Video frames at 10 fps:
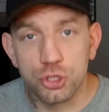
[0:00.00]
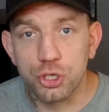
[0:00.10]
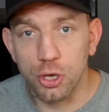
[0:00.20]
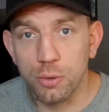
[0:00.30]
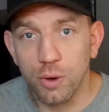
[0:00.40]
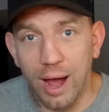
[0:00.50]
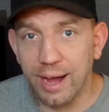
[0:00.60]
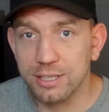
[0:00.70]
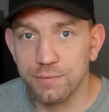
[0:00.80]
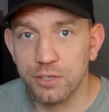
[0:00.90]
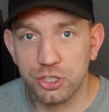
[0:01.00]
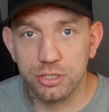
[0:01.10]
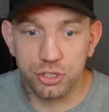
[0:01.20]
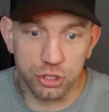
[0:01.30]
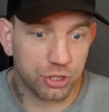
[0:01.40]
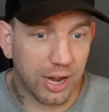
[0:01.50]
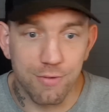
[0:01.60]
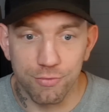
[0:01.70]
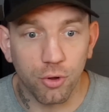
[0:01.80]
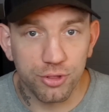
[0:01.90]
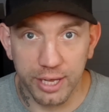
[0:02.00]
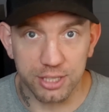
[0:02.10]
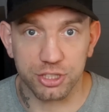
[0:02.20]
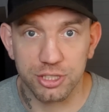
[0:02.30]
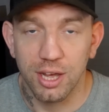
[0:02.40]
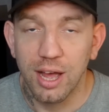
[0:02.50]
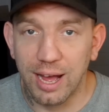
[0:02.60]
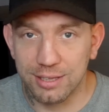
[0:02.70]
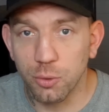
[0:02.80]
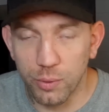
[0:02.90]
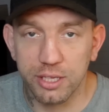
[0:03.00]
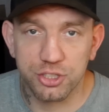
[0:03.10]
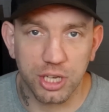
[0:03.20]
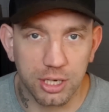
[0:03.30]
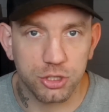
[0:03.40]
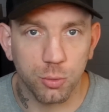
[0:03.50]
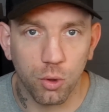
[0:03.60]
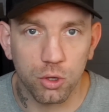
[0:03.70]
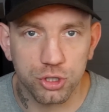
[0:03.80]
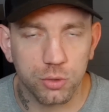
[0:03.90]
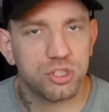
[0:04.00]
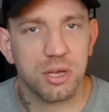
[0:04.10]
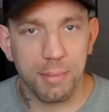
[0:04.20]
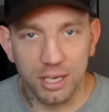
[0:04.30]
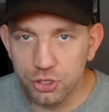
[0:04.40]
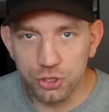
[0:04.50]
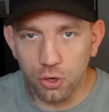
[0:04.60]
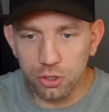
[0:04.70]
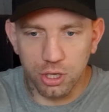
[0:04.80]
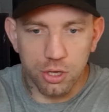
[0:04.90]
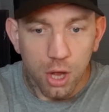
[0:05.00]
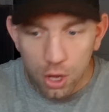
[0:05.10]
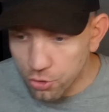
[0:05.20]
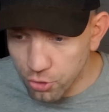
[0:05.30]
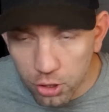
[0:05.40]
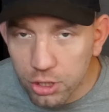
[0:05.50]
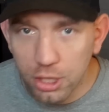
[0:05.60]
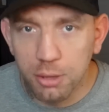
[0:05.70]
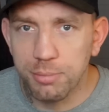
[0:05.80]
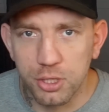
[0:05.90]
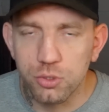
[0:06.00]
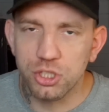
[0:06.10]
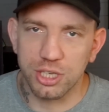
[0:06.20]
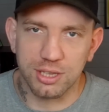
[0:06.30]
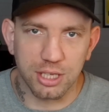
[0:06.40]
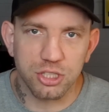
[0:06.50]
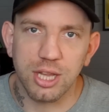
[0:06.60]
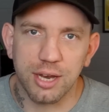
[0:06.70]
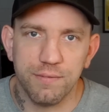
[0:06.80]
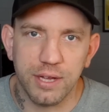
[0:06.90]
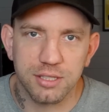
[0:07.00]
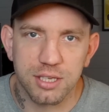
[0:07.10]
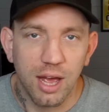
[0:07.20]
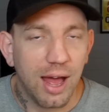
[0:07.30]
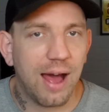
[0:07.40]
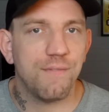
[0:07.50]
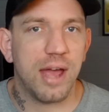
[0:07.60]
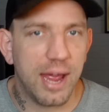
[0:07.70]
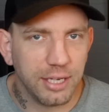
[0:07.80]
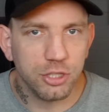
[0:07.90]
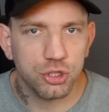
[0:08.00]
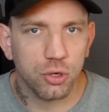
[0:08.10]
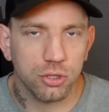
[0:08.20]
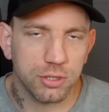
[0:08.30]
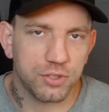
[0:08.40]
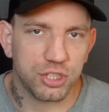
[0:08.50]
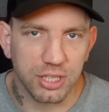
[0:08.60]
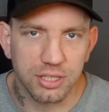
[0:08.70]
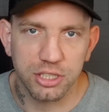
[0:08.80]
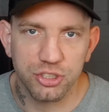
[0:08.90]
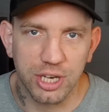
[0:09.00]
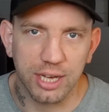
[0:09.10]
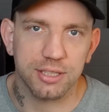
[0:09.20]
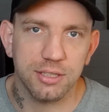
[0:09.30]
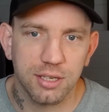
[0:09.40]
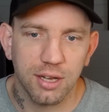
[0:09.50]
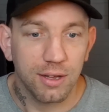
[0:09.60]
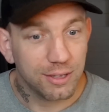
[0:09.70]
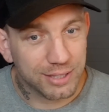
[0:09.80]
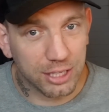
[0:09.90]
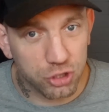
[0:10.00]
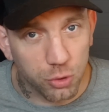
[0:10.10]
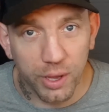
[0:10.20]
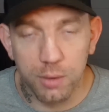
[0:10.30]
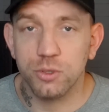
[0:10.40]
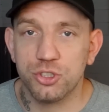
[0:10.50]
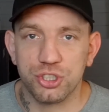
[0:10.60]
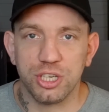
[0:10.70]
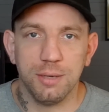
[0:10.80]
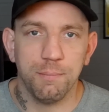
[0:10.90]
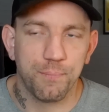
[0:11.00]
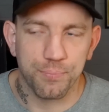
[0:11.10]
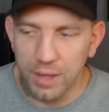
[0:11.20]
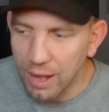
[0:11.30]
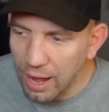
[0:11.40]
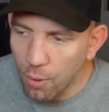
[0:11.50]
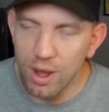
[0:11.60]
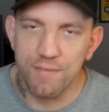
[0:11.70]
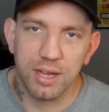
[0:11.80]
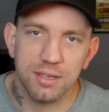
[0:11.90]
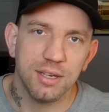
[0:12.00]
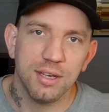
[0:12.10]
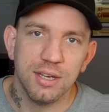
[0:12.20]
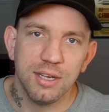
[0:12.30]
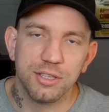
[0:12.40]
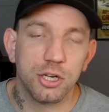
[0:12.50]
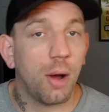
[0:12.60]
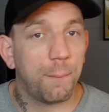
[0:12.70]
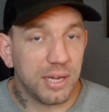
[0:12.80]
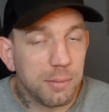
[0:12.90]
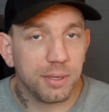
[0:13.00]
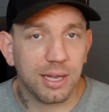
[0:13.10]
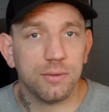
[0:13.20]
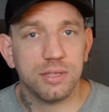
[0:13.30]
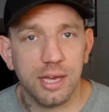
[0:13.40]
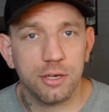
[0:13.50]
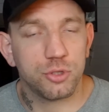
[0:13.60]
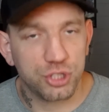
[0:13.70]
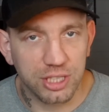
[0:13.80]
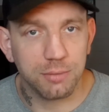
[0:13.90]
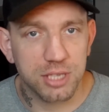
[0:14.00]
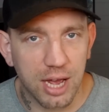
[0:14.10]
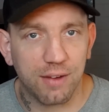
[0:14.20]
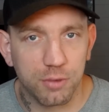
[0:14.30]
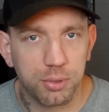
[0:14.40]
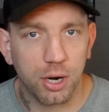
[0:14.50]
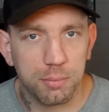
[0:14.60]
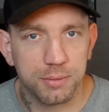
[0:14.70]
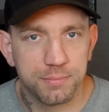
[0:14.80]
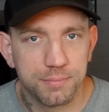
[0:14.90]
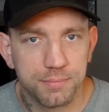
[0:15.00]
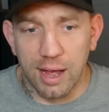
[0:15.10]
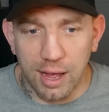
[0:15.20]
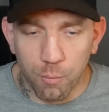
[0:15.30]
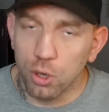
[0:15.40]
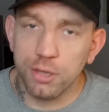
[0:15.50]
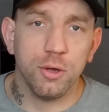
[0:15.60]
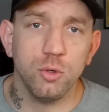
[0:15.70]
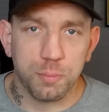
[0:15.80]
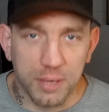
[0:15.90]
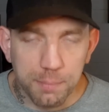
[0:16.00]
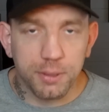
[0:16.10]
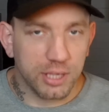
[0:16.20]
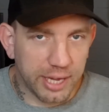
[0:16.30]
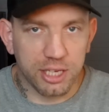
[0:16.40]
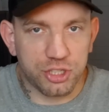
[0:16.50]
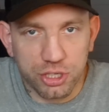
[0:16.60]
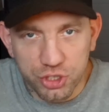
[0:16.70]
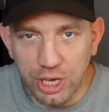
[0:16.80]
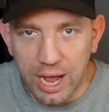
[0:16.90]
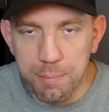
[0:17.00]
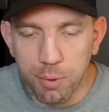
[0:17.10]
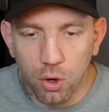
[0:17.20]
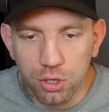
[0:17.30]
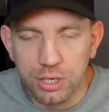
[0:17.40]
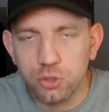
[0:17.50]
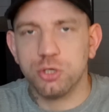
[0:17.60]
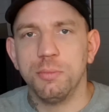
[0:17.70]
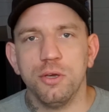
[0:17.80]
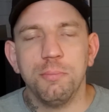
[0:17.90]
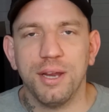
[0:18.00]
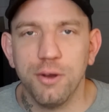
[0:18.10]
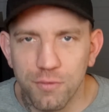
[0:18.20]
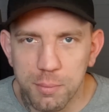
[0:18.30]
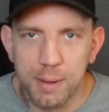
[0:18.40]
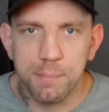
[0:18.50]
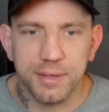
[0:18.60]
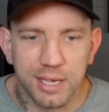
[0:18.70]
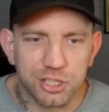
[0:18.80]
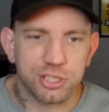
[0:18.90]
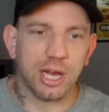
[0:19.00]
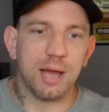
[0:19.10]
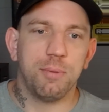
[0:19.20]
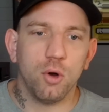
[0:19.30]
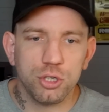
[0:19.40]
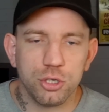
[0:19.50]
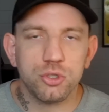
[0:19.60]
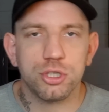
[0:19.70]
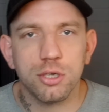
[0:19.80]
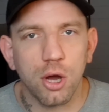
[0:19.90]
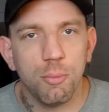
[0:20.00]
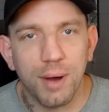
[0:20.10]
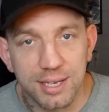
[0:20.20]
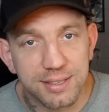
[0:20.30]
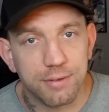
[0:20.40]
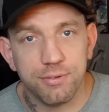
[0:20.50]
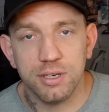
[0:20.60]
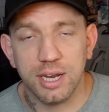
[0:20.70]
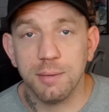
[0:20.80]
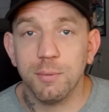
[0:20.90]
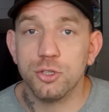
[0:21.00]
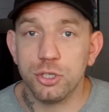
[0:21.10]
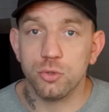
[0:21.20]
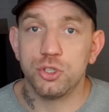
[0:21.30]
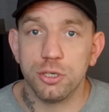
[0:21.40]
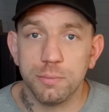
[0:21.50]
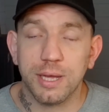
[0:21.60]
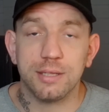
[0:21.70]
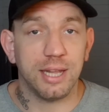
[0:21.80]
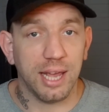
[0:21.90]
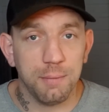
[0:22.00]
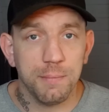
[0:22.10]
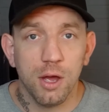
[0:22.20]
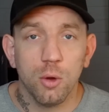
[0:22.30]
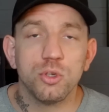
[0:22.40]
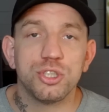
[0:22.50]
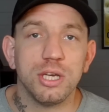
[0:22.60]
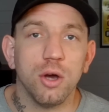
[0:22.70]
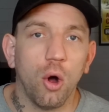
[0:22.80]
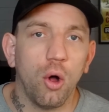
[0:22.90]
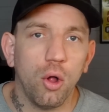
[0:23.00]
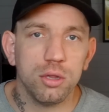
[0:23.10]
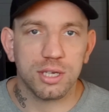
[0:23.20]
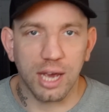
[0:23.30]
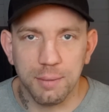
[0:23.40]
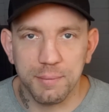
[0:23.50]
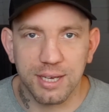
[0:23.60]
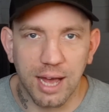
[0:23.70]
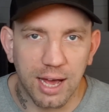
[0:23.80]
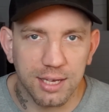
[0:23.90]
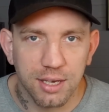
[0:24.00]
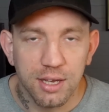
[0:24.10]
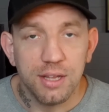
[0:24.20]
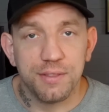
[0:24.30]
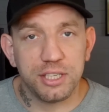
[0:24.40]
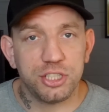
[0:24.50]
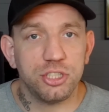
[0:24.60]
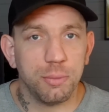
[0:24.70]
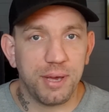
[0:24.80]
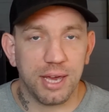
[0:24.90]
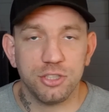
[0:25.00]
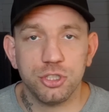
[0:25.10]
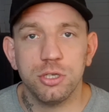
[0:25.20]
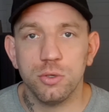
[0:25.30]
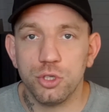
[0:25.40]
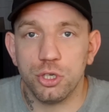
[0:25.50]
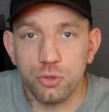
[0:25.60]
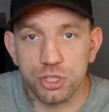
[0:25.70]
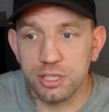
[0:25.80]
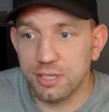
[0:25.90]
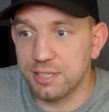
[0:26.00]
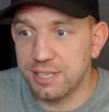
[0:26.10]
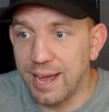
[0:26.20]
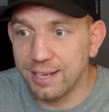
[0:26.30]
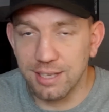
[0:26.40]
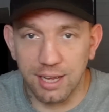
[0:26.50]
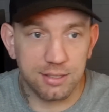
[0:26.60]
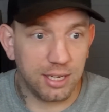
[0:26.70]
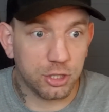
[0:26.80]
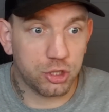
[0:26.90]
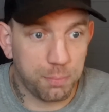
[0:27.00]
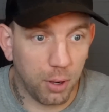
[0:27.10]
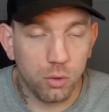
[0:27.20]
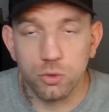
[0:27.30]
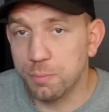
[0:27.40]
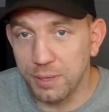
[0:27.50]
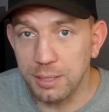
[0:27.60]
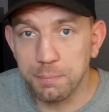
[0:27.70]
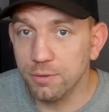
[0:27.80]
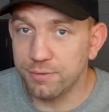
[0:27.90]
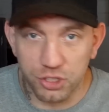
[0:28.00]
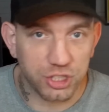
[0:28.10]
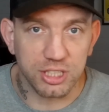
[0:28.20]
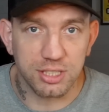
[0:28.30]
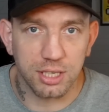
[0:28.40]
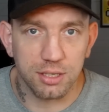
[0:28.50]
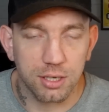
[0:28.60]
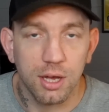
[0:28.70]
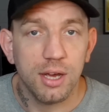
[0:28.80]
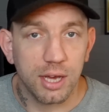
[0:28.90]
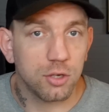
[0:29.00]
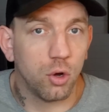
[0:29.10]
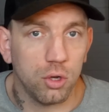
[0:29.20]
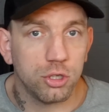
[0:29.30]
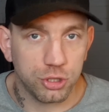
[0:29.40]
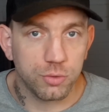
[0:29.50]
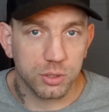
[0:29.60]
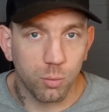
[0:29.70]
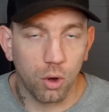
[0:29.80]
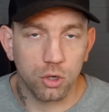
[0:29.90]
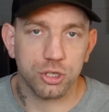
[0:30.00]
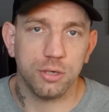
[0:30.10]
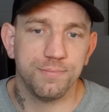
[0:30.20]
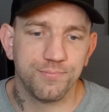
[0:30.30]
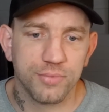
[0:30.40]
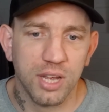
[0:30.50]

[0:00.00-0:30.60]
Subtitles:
to Activision to try and run this at the World Series of Warzone to make sure that none of the computers at this LAN event have any sort of cheat injected. That's the way it would seem. However, there are people out there who seem to have a problem. And one of those people is Cyborg. Now, some of you might not remember this. Cyborg used to go by a different name on YouTube. That name was the All Gaming Guy. This is a person who used to detect and expose people for cheating in Call of Duty Warzone.